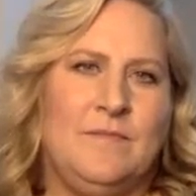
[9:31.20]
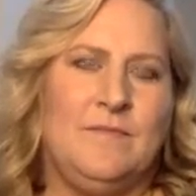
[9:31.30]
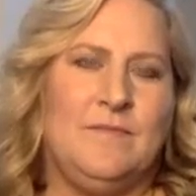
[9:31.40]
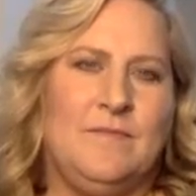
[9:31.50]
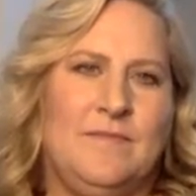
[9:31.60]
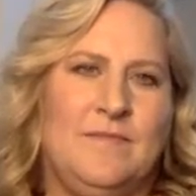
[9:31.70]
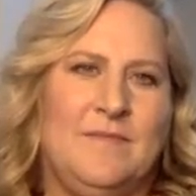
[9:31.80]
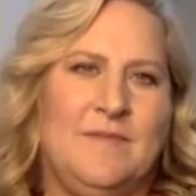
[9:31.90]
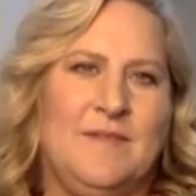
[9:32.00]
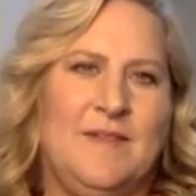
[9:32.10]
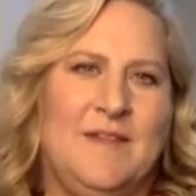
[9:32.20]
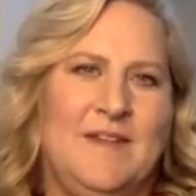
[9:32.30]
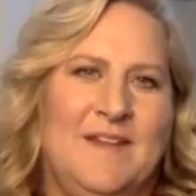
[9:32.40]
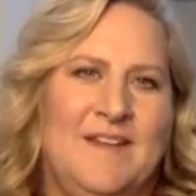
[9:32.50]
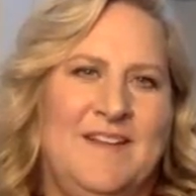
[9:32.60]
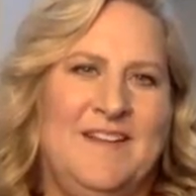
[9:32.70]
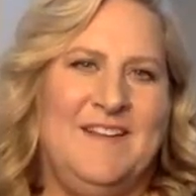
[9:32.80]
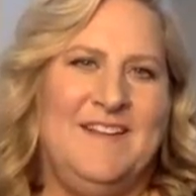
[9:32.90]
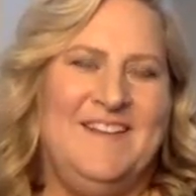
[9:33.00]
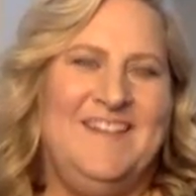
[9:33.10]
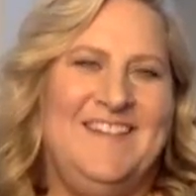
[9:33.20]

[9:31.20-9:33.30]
(silent)